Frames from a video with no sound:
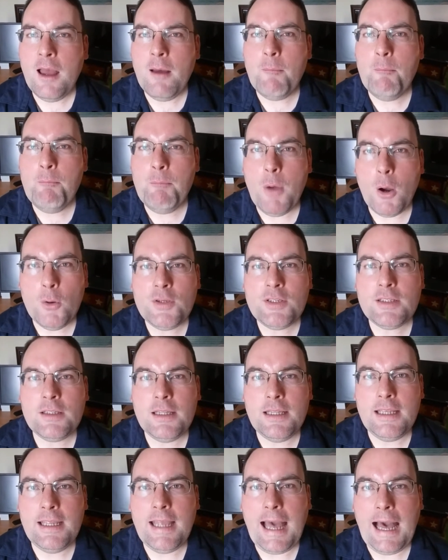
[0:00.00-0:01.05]

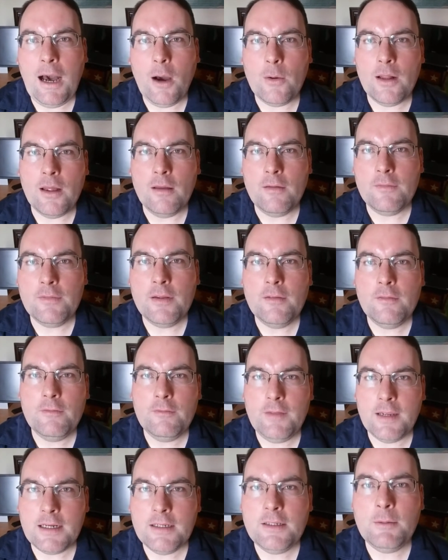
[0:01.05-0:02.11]
mostly out of
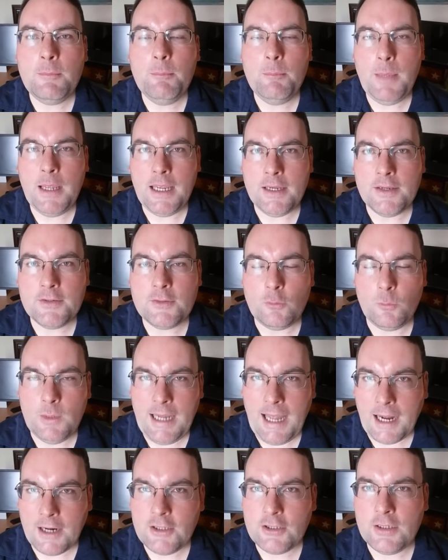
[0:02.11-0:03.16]
victim-based
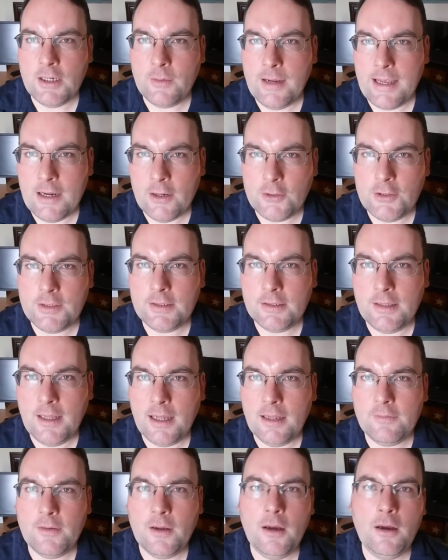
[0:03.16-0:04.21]
reactionary energy to
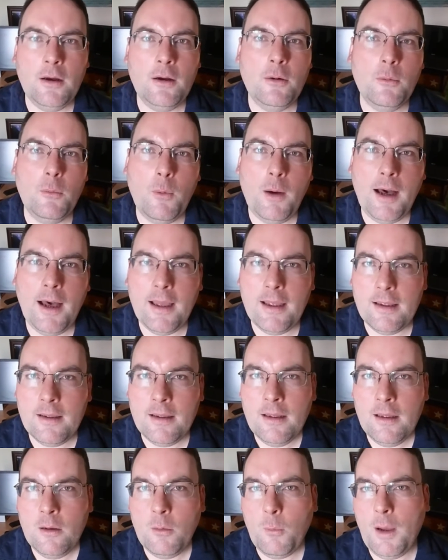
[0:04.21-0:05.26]
life. Oh,
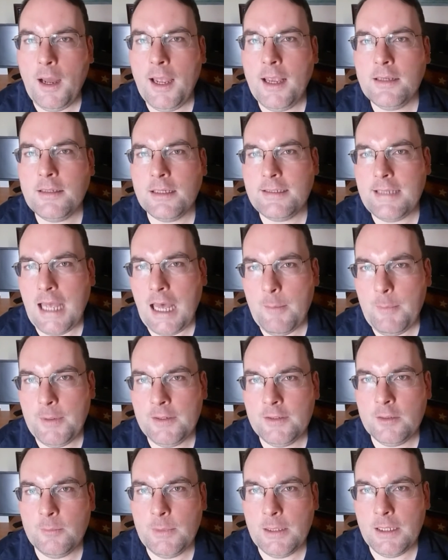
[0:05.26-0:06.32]
why is this happening
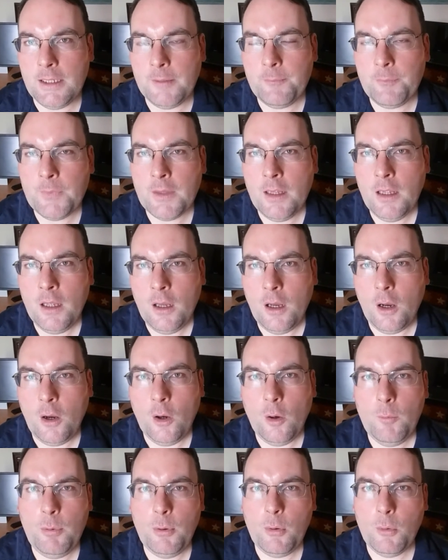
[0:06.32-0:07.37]
to me?
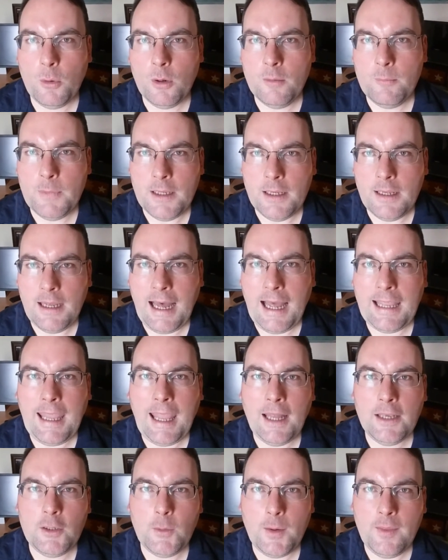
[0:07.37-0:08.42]
Oh, poor me. I
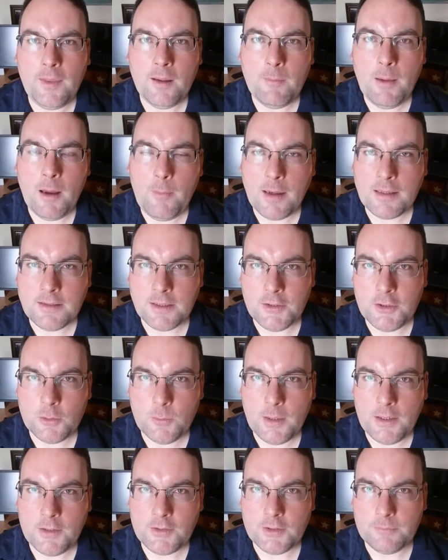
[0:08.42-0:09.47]
can't do anything about my
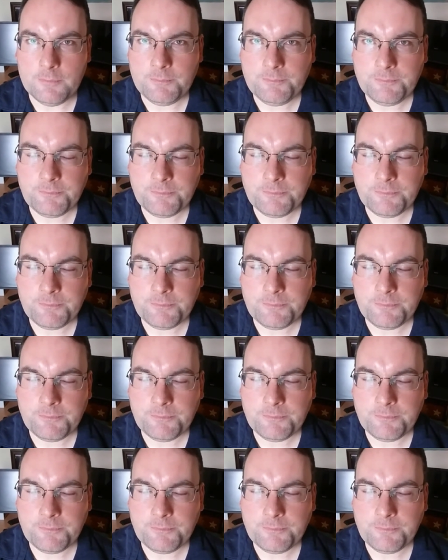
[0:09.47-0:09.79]
situation.